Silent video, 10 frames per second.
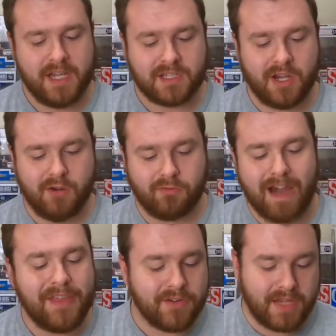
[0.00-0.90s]
So
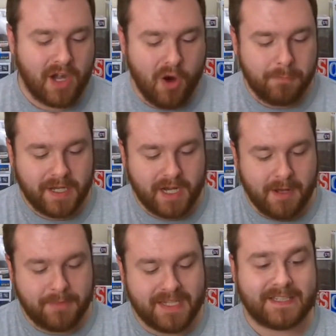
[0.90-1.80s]
rather than opening
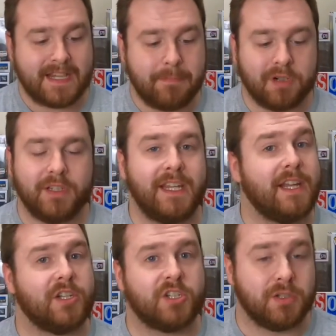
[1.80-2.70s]
up this separately
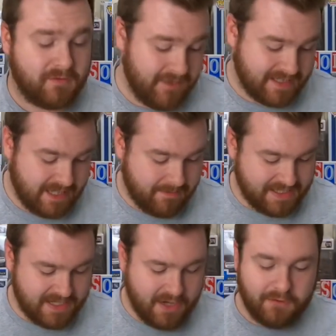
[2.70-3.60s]
and fixing it
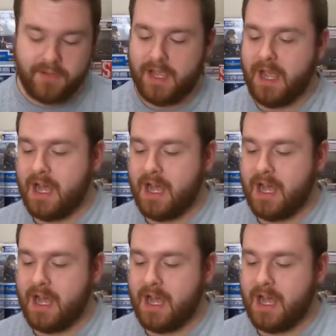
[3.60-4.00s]
myself,